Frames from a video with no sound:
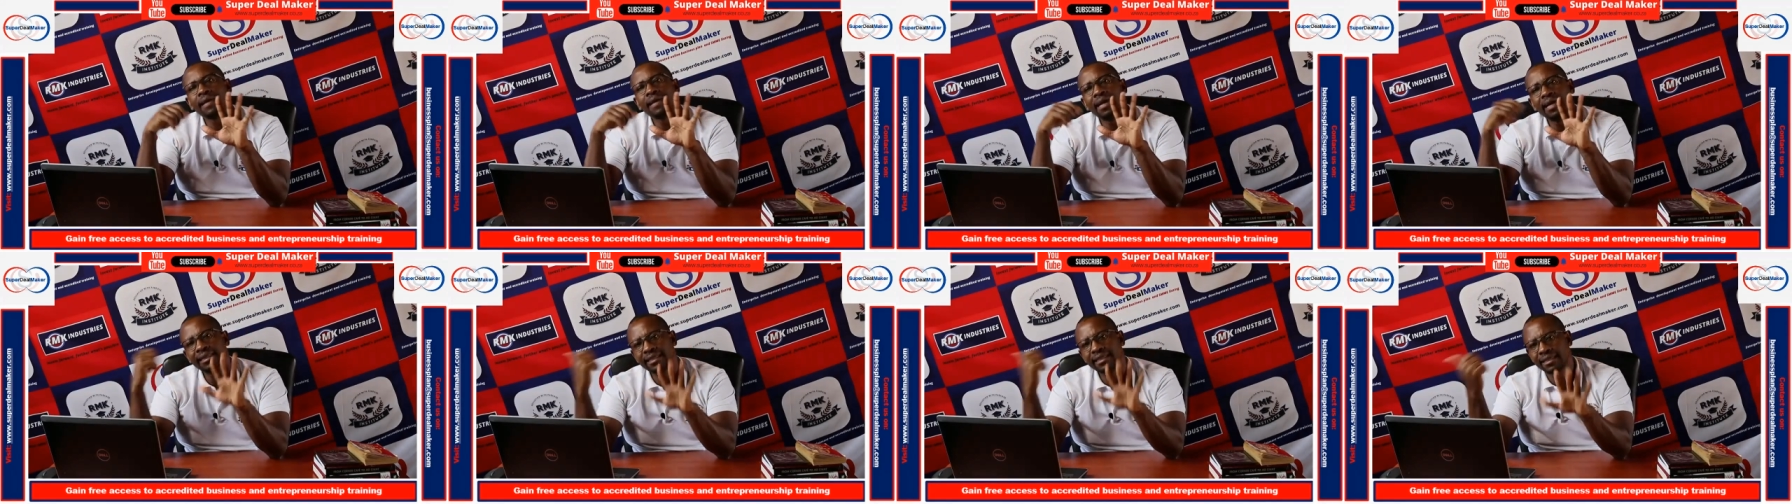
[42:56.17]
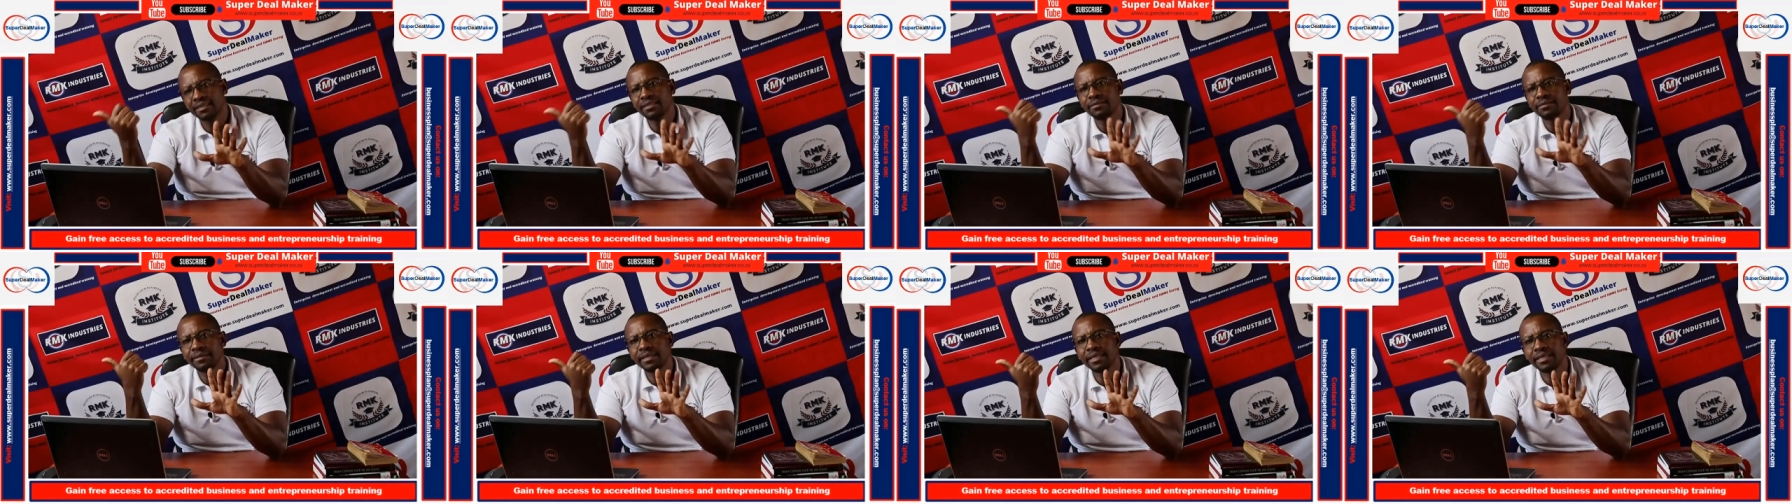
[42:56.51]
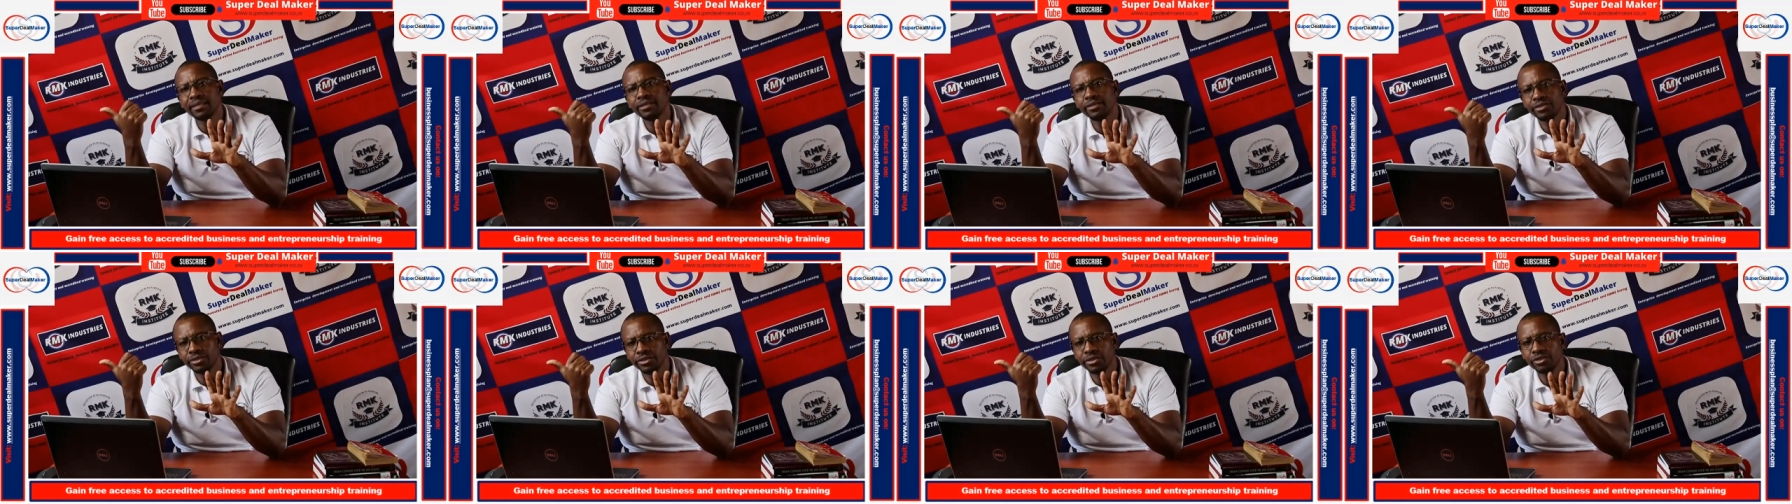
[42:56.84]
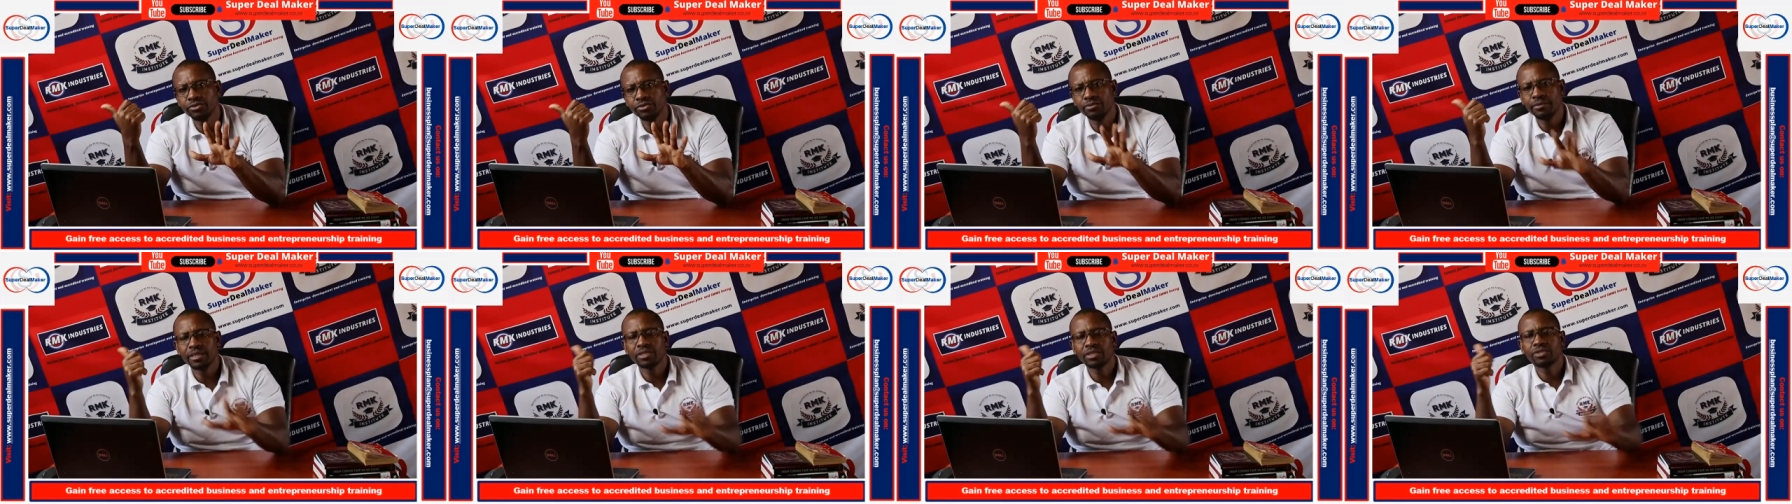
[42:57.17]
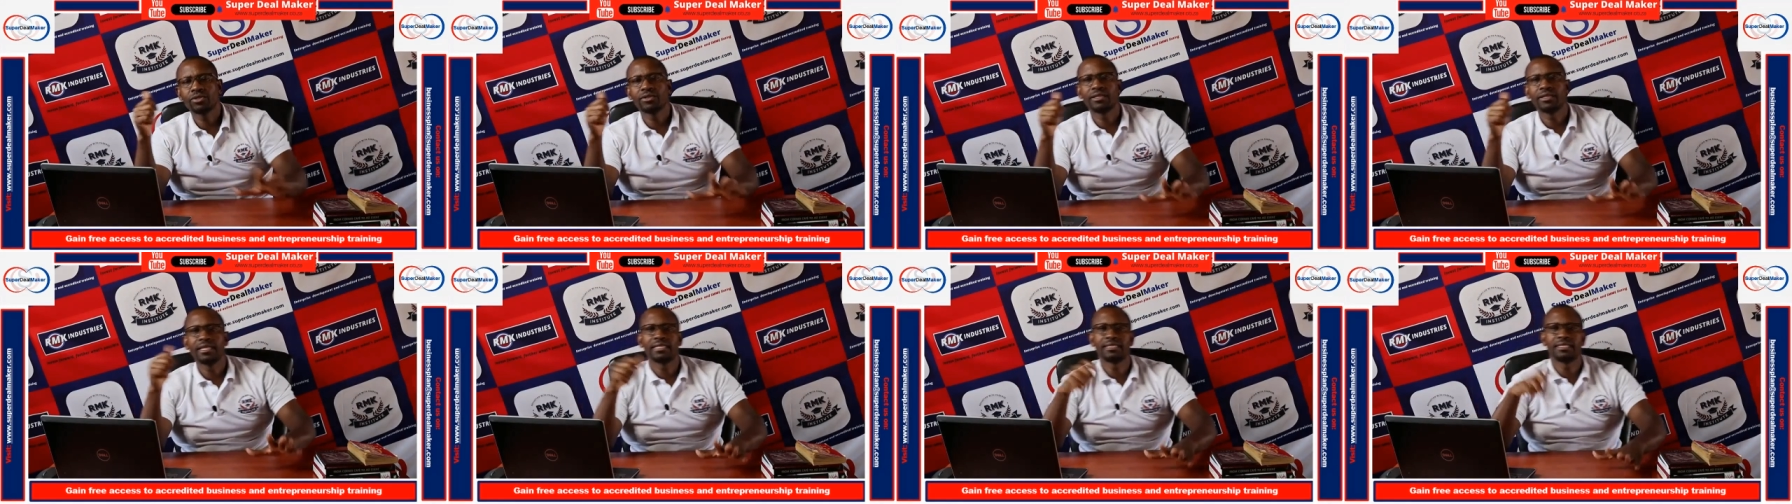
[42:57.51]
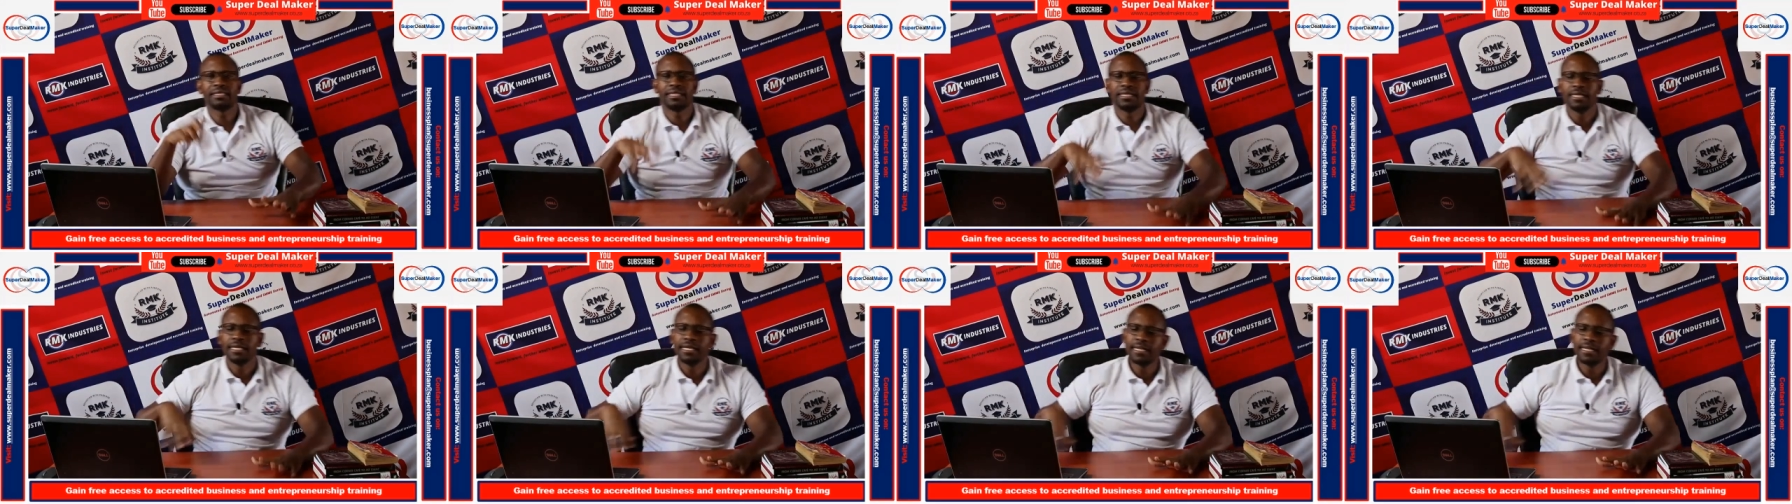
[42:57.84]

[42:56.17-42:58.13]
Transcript: And ultimately, you need to make sure that